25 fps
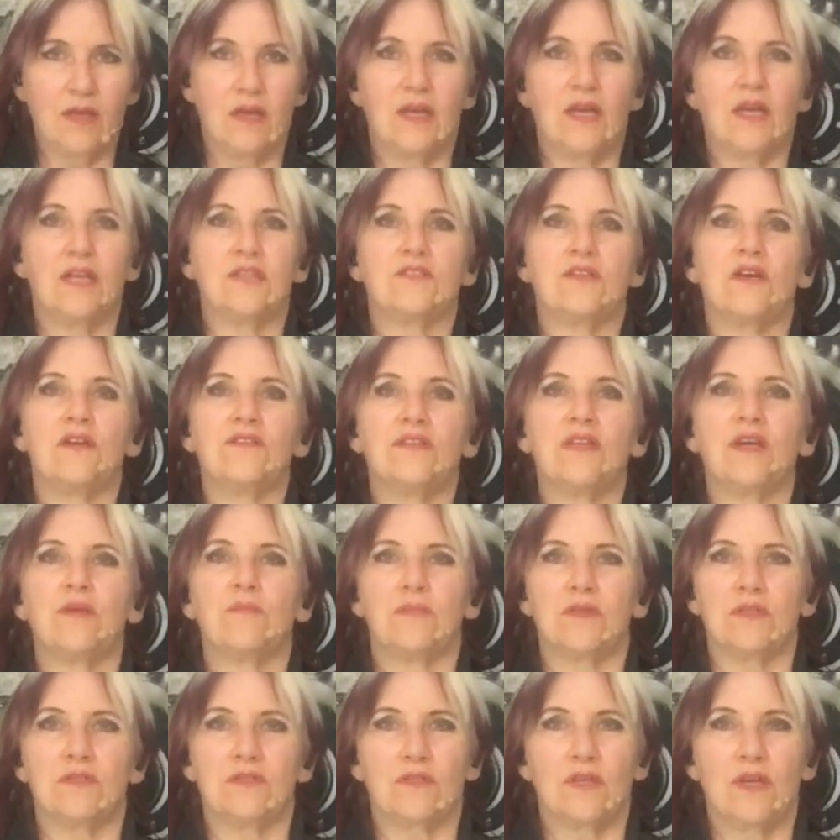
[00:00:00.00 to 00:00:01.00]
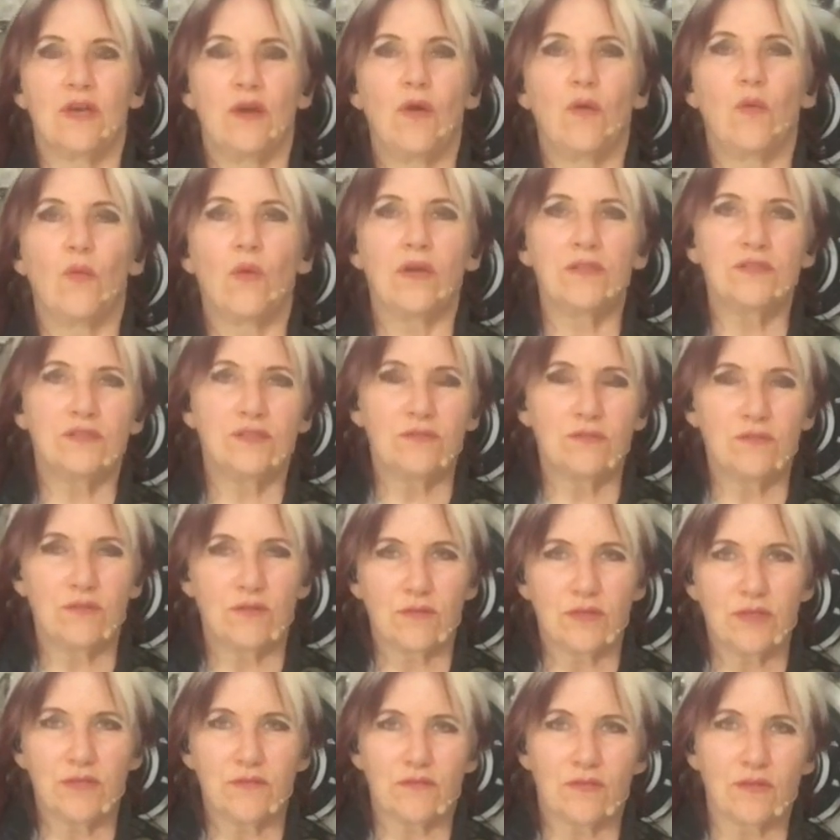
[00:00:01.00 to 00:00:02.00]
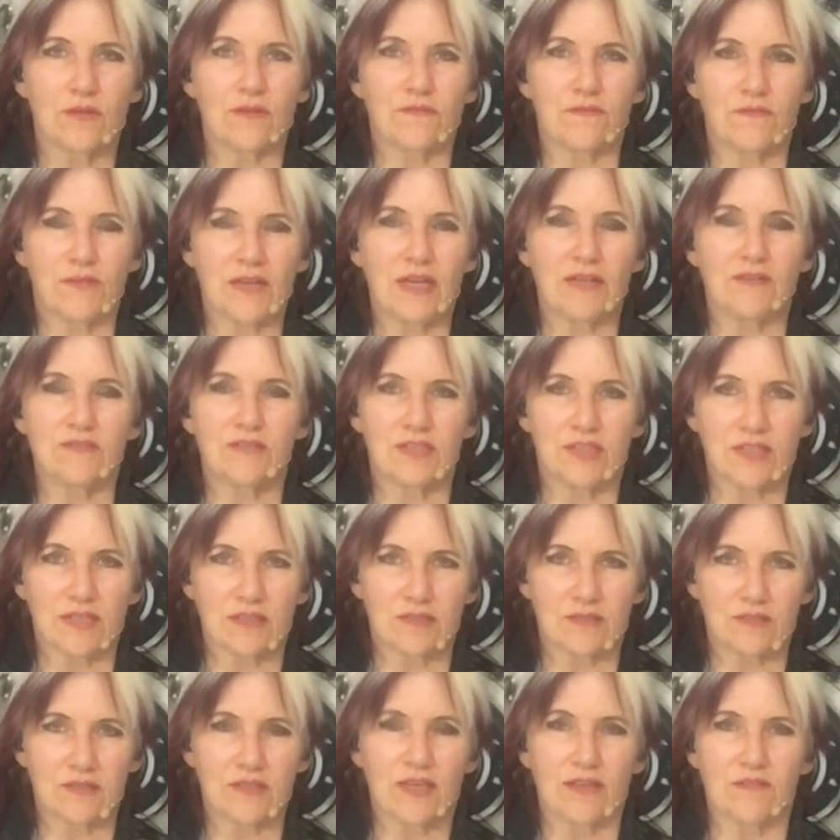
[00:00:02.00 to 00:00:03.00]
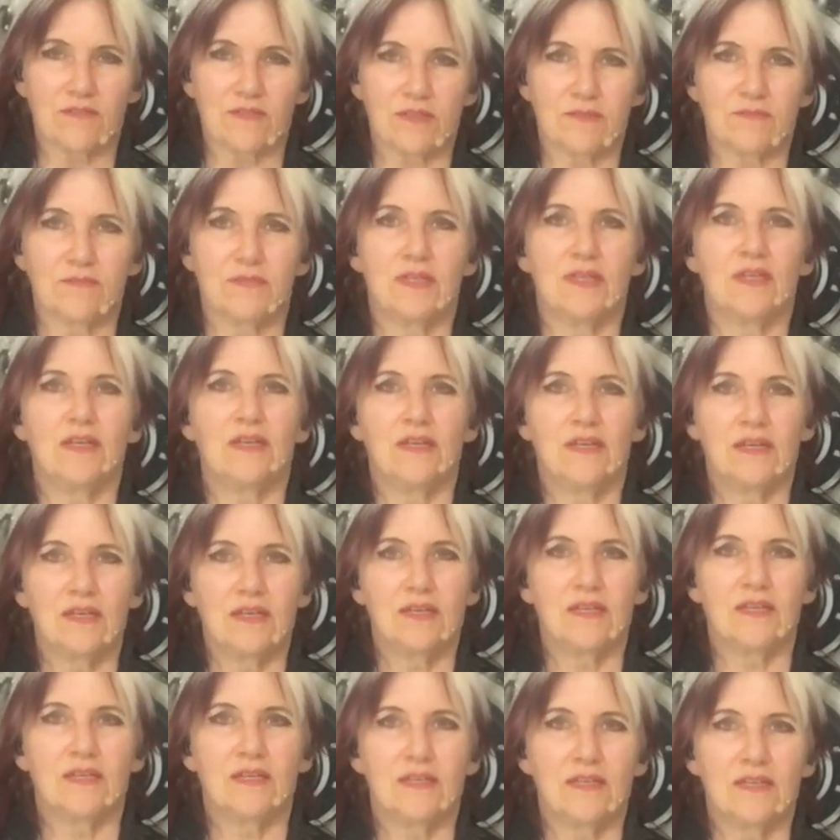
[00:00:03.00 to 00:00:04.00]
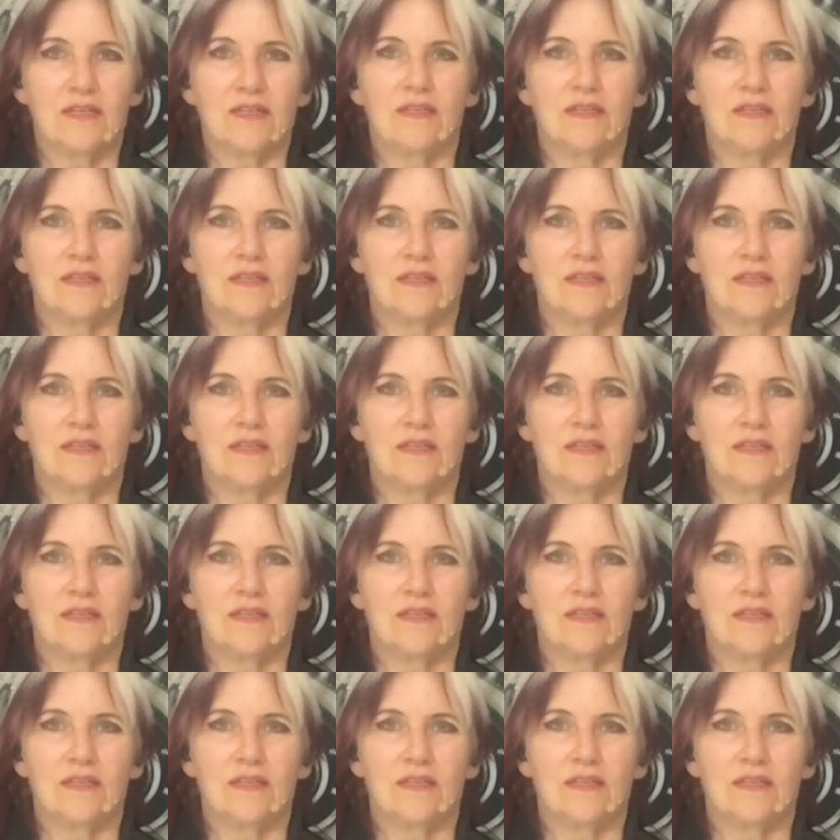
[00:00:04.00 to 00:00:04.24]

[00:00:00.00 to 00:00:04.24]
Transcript: it's all numbers. 1, 2, 3, 4, 5, 6, 7. 1,